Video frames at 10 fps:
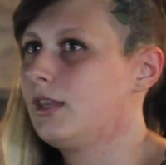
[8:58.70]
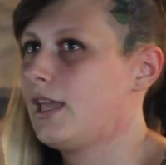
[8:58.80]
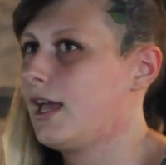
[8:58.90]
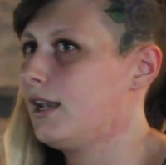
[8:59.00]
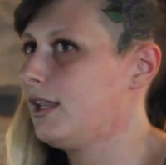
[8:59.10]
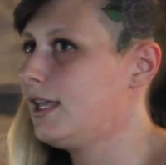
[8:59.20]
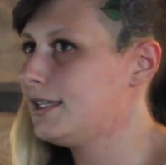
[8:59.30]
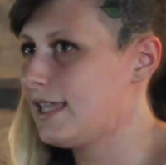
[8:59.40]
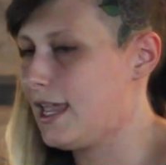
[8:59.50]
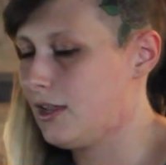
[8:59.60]
That
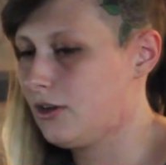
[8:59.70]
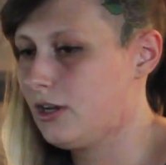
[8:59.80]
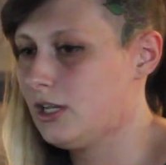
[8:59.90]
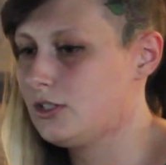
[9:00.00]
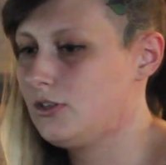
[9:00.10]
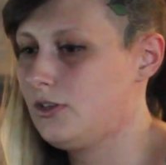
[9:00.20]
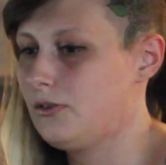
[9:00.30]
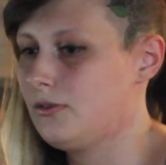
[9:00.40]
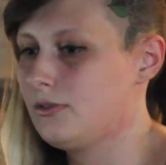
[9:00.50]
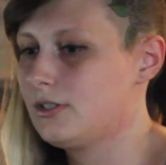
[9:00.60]
his anger
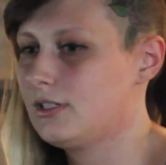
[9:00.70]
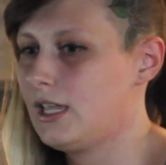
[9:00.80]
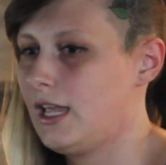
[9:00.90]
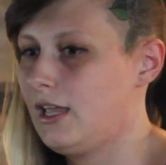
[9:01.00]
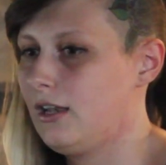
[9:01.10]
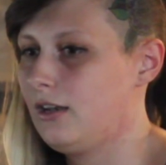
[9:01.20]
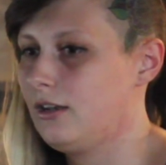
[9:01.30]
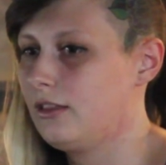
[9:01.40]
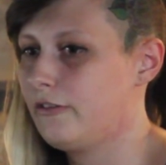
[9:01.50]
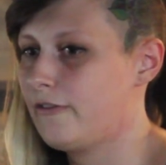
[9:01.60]
issues
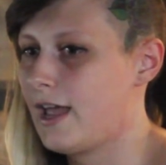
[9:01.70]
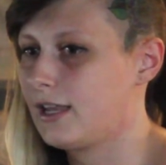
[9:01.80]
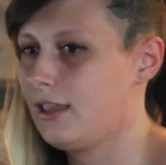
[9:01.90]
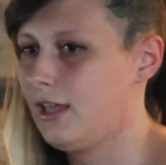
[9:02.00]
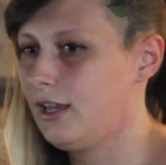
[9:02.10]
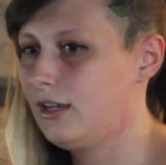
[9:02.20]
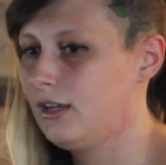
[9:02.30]
and the fact that